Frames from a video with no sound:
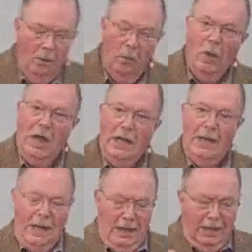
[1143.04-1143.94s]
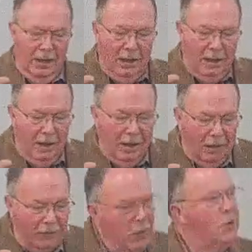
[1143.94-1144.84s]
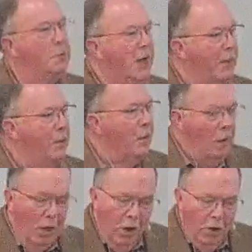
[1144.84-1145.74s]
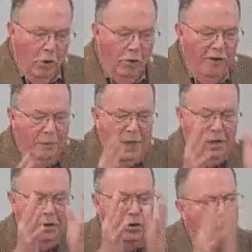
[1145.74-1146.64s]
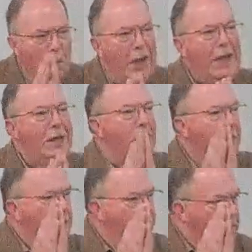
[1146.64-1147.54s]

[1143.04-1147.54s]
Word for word: one of those people who have been joined to